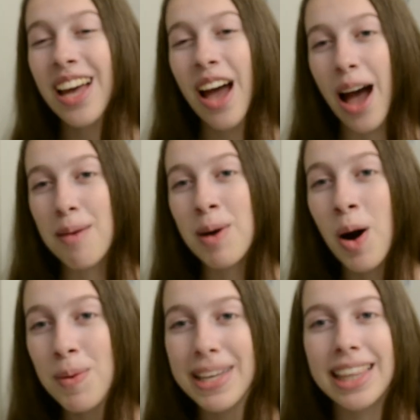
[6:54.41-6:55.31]
I'm
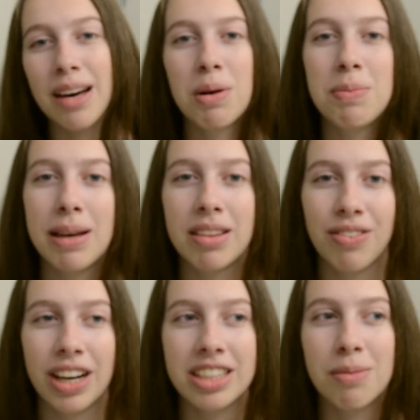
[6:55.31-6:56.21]
hoping that we'll be able to
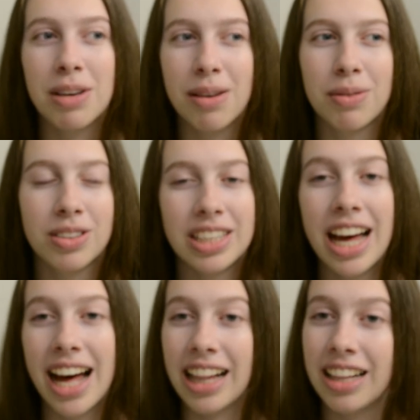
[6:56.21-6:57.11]
find somewhere that will stay
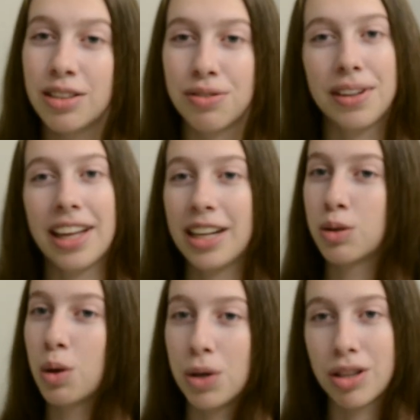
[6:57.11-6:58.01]
at least for like
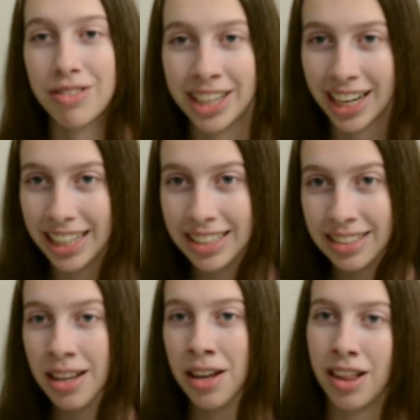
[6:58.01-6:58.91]
two or three
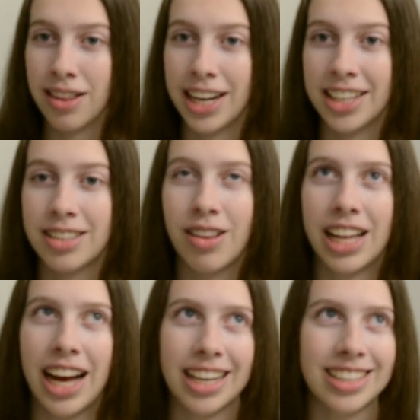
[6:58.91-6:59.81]
nights so
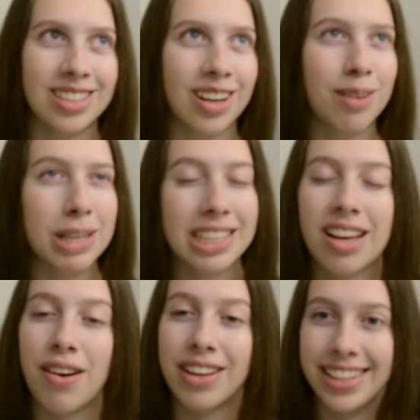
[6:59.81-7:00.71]
that I can start, because
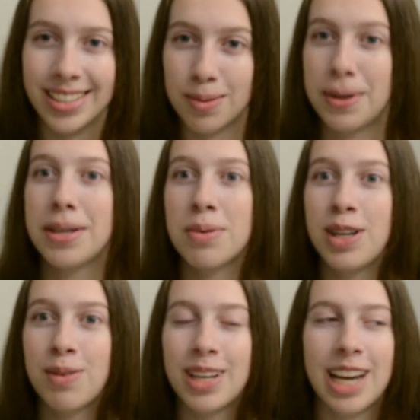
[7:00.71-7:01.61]
it is 2021